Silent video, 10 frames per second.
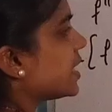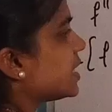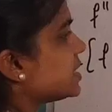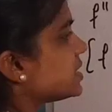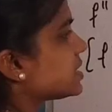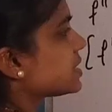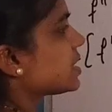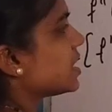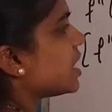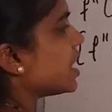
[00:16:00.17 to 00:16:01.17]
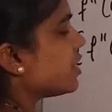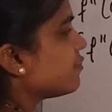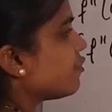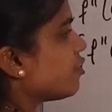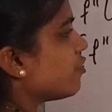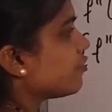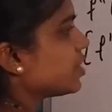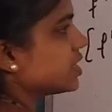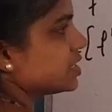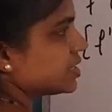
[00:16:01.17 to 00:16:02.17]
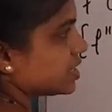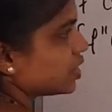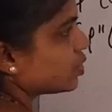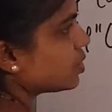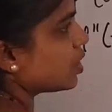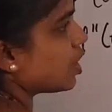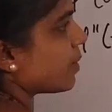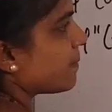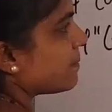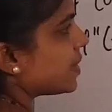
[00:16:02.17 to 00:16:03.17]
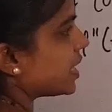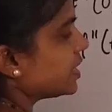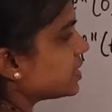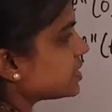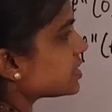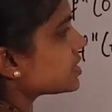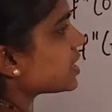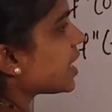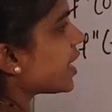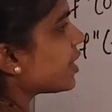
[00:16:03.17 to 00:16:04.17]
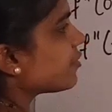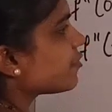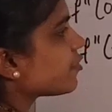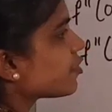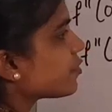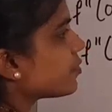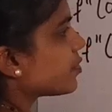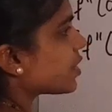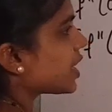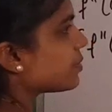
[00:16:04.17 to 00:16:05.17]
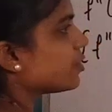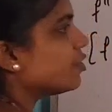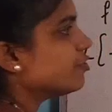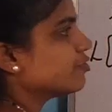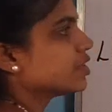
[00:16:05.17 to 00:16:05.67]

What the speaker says: s f of 0 minus f prime of